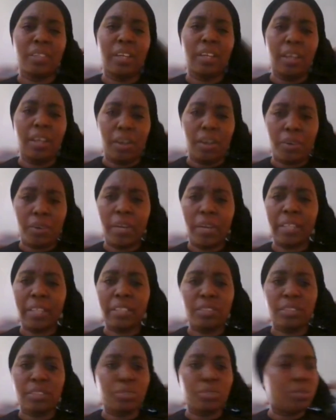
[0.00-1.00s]
All right.
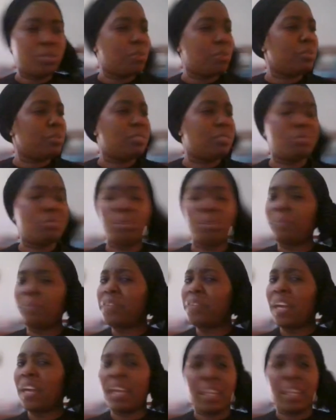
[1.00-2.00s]
Don't, no
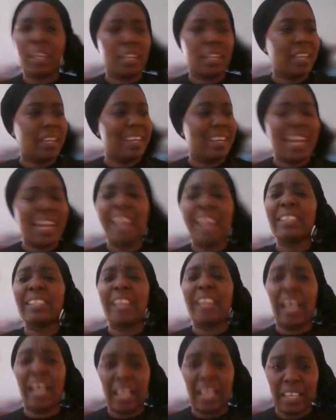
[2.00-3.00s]
fear.
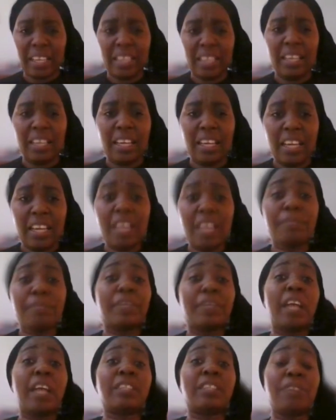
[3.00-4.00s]
Enter if
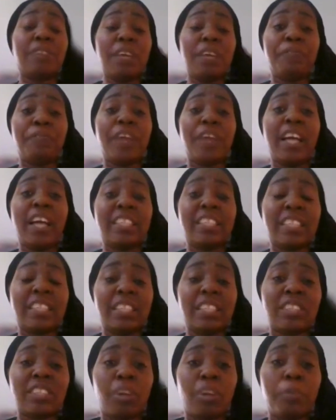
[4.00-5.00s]
there's if fear is still
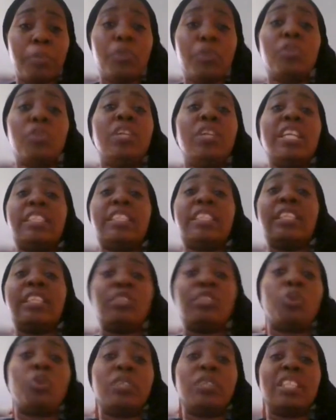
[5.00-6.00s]
disturbing you listen
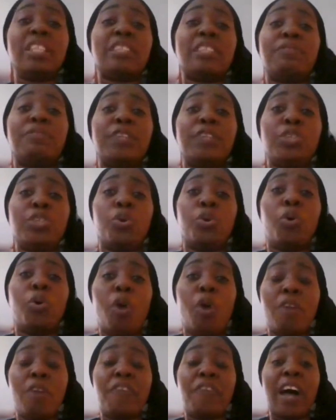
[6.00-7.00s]
to this video
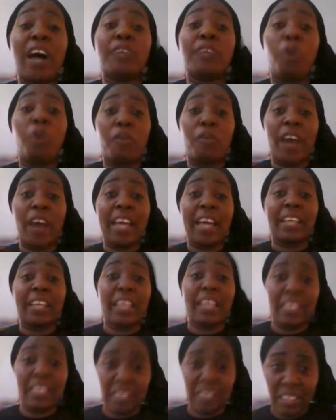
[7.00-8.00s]
over and over
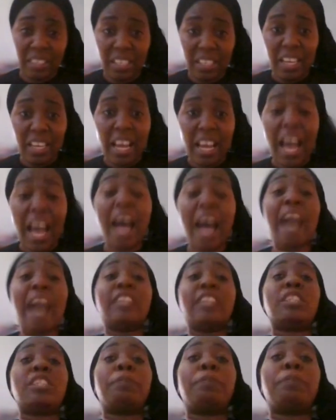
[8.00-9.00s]
again and
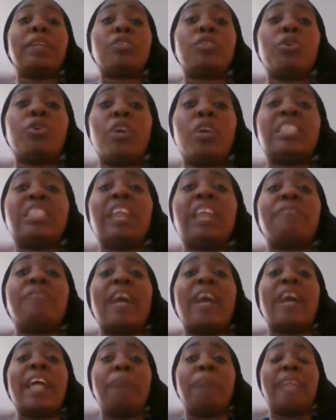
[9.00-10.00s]
speak to yourself i
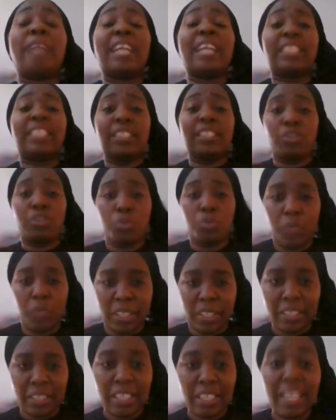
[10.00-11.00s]
am destined to win
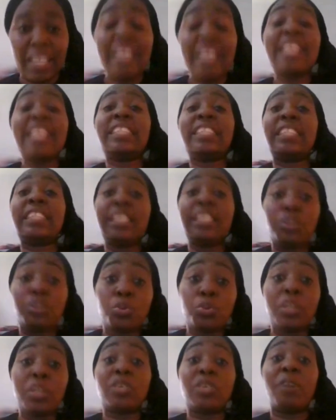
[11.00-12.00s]
listen
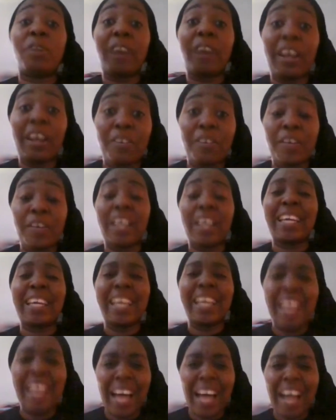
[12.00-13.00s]
to it over and over again
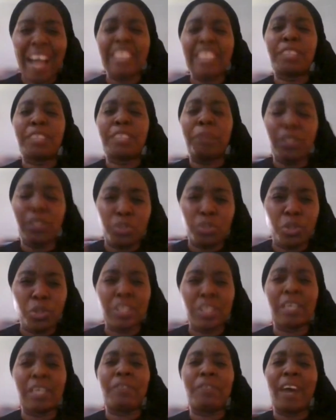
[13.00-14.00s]
and speak to
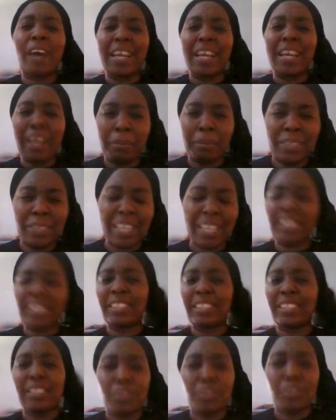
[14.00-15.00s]
yourself i am
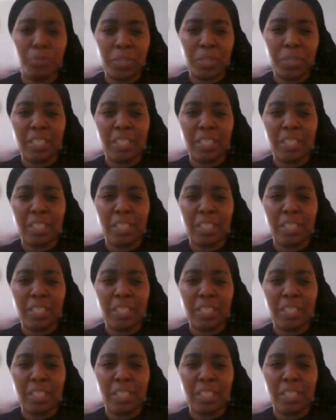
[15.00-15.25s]
destined to win